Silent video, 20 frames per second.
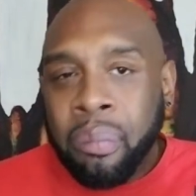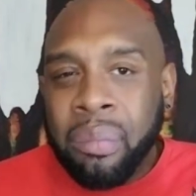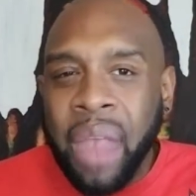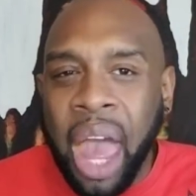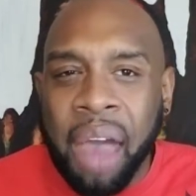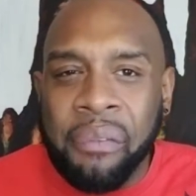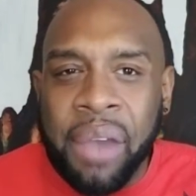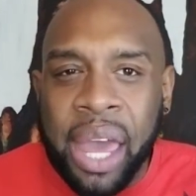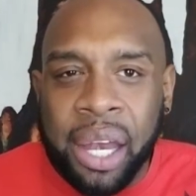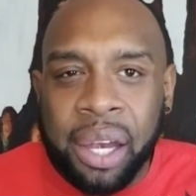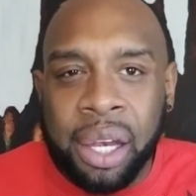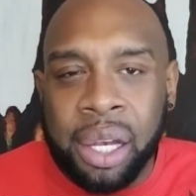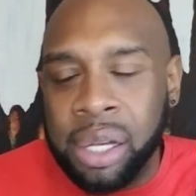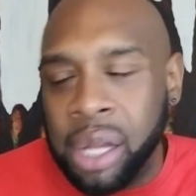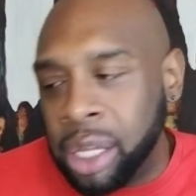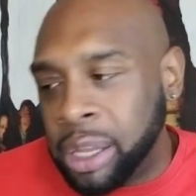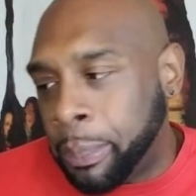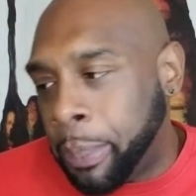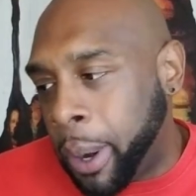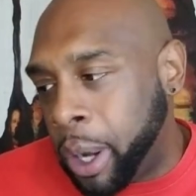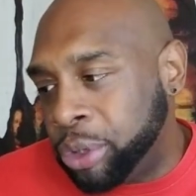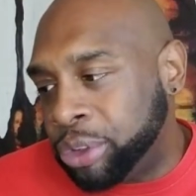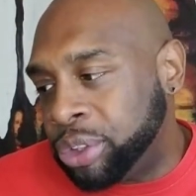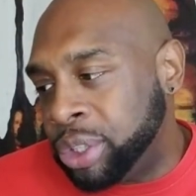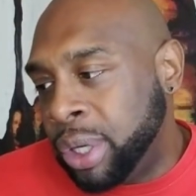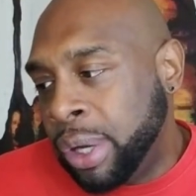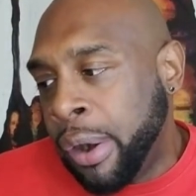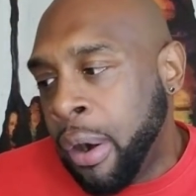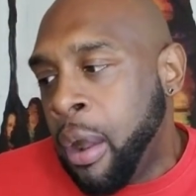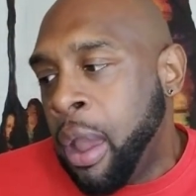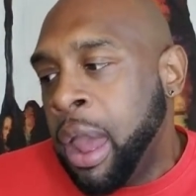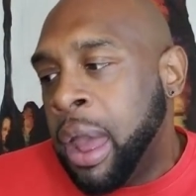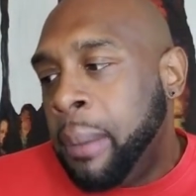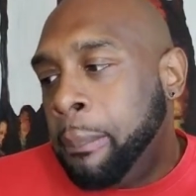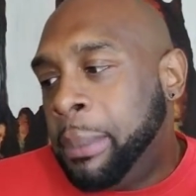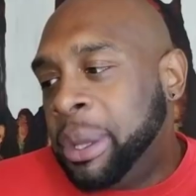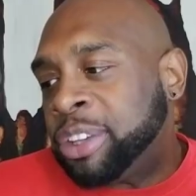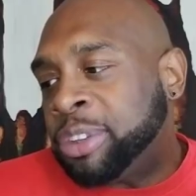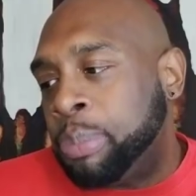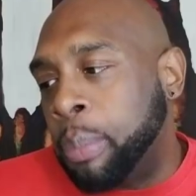I've added another person,
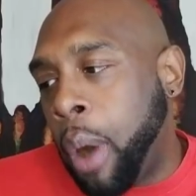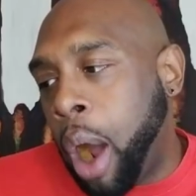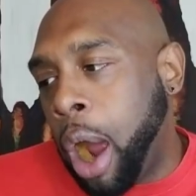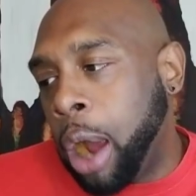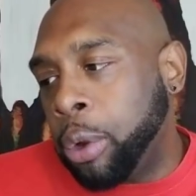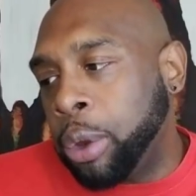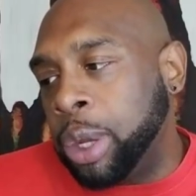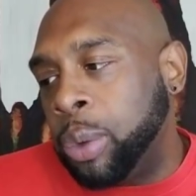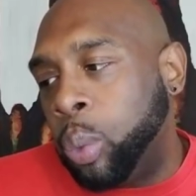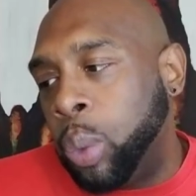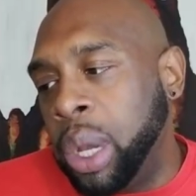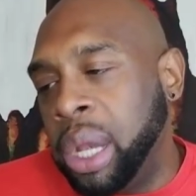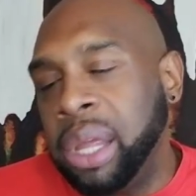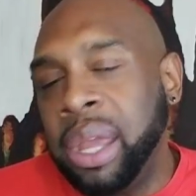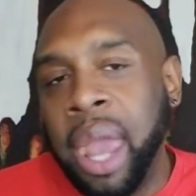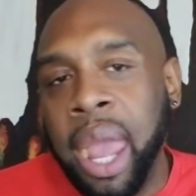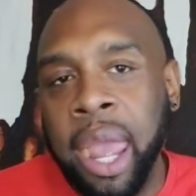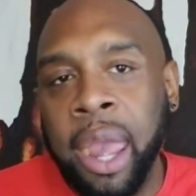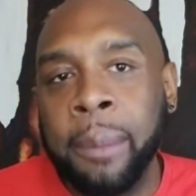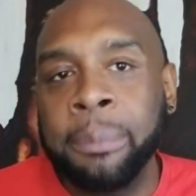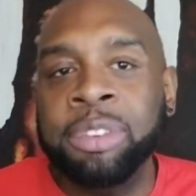Miss Margaret Willingham.